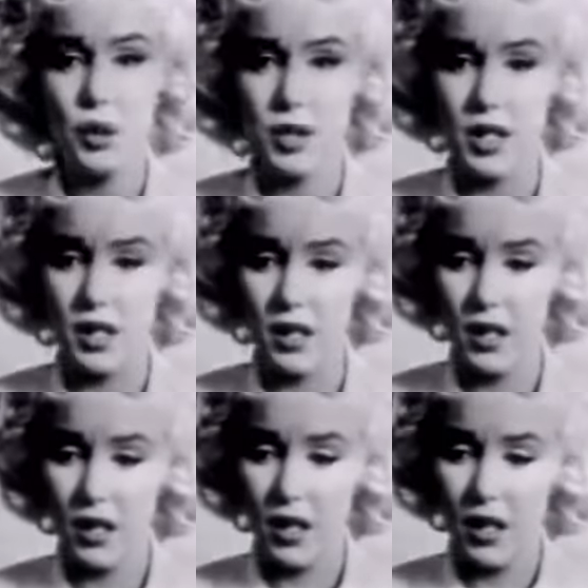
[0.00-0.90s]
Huston
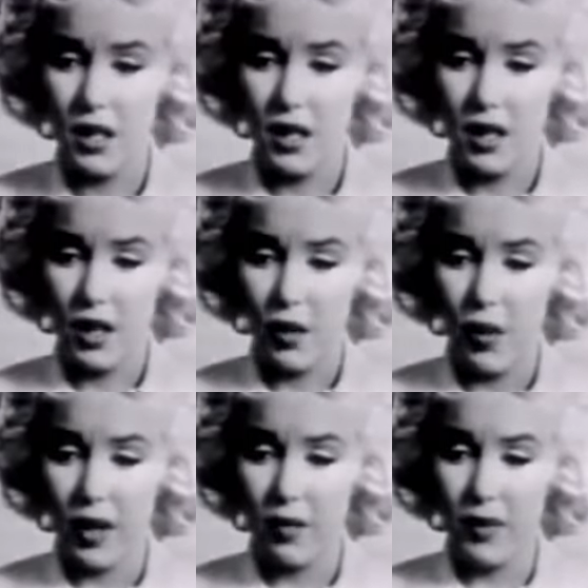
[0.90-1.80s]

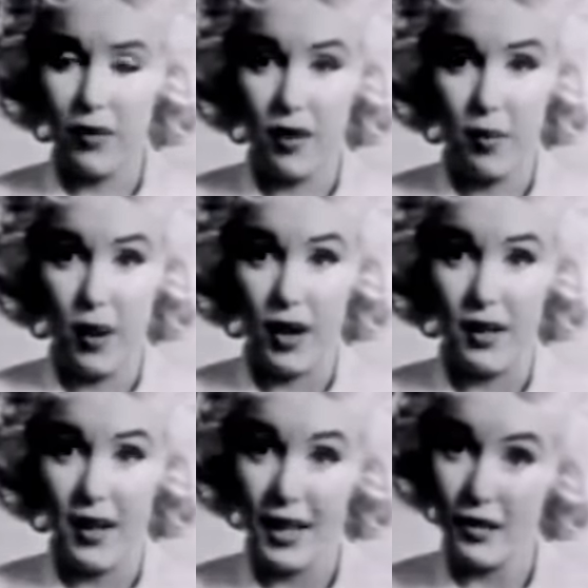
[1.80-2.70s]
wanted me for the part
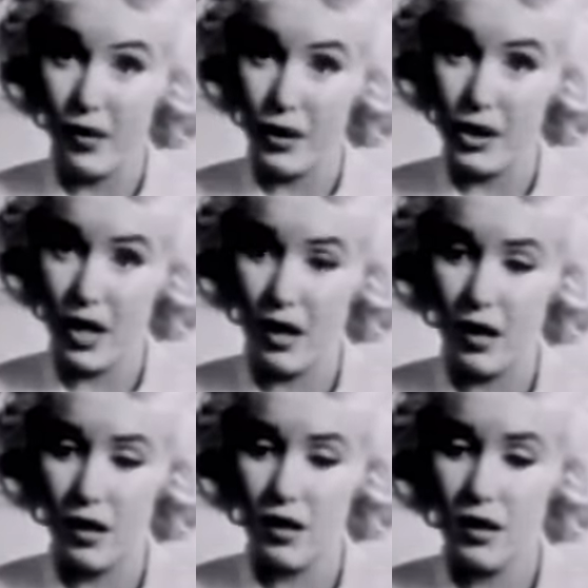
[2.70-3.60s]
in Asphalt
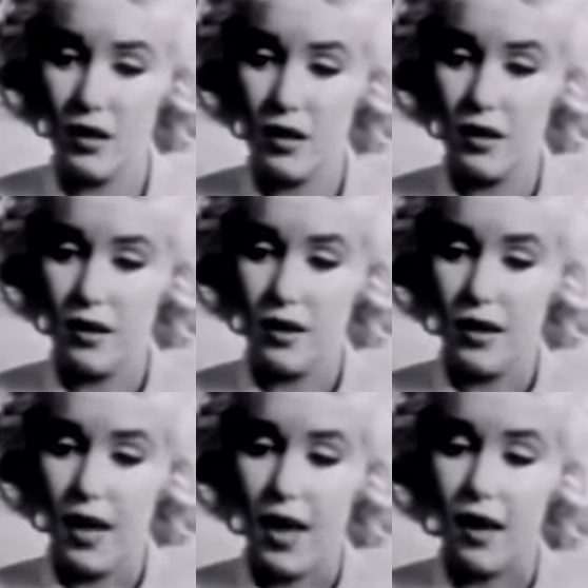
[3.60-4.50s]
Jungle,
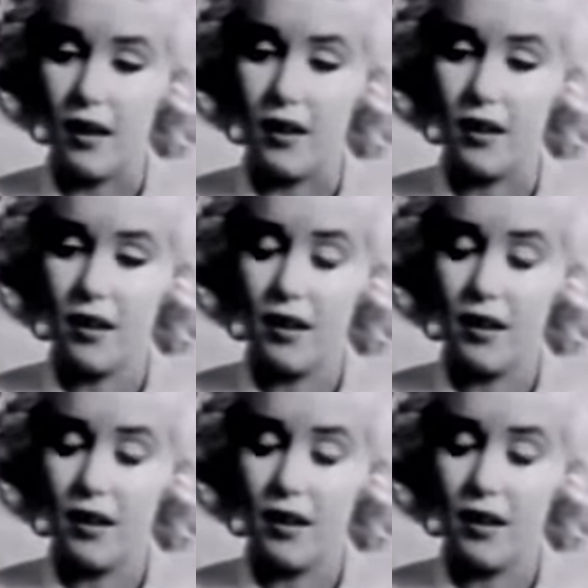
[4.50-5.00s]
and